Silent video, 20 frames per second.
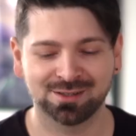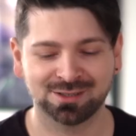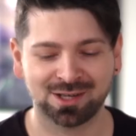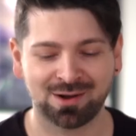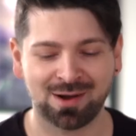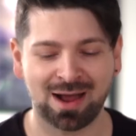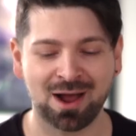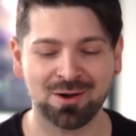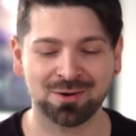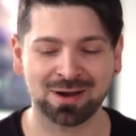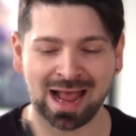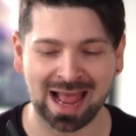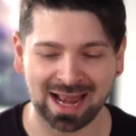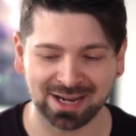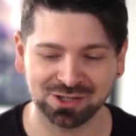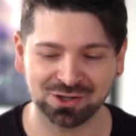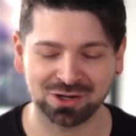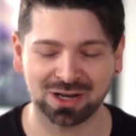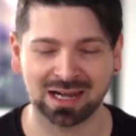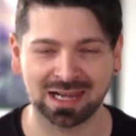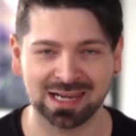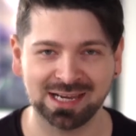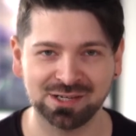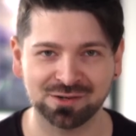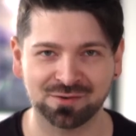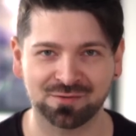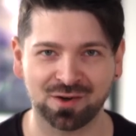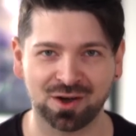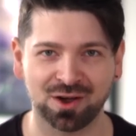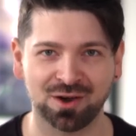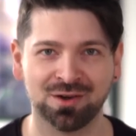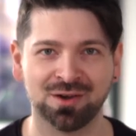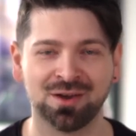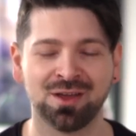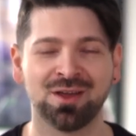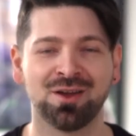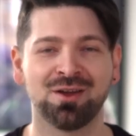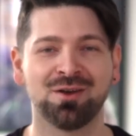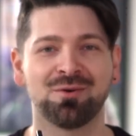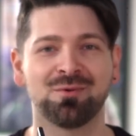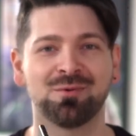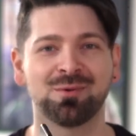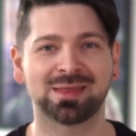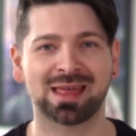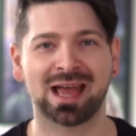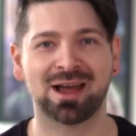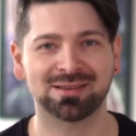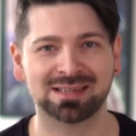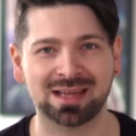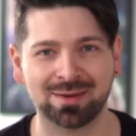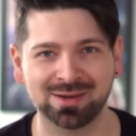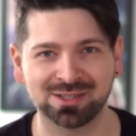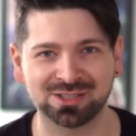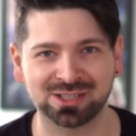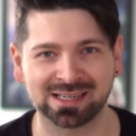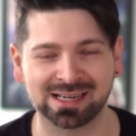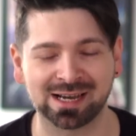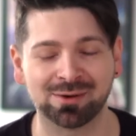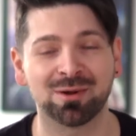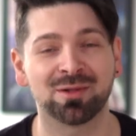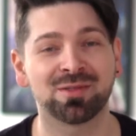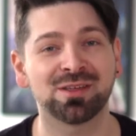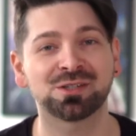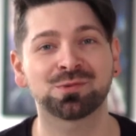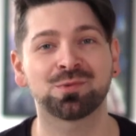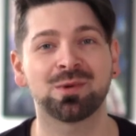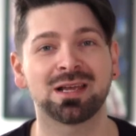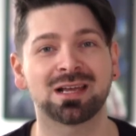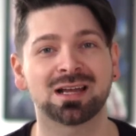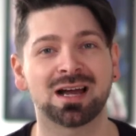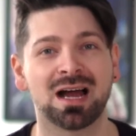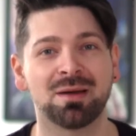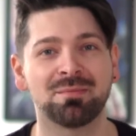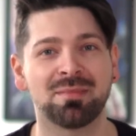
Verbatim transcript: So how can you clean your phone without damaging it? Well, this week I